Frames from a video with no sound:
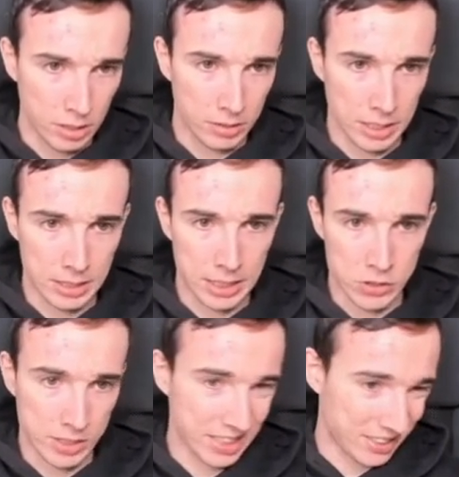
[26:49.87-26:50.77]
then knight
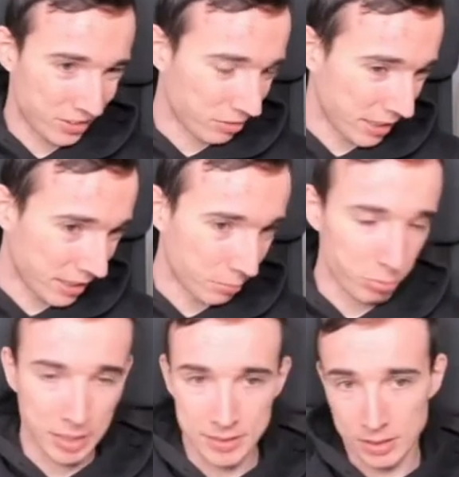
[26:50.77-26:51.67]
g6 is already
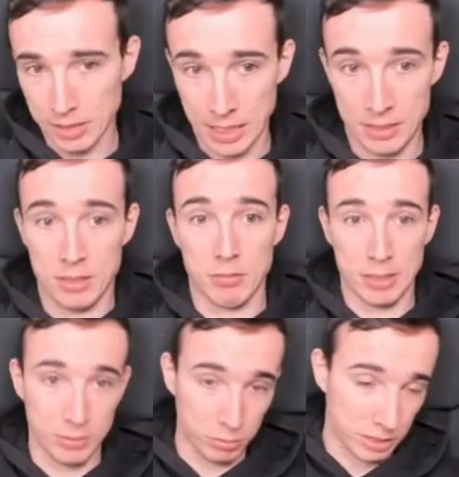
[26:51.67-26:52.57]
unpleasant and it
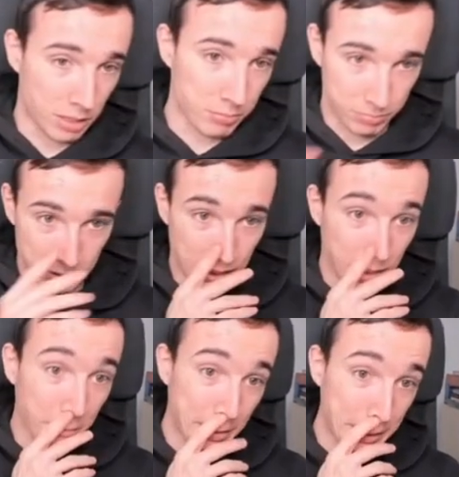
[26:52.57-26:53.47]
leads to some,
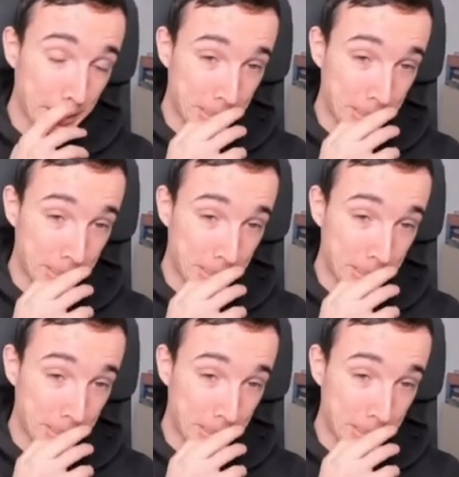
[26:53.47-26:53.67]
yeah, like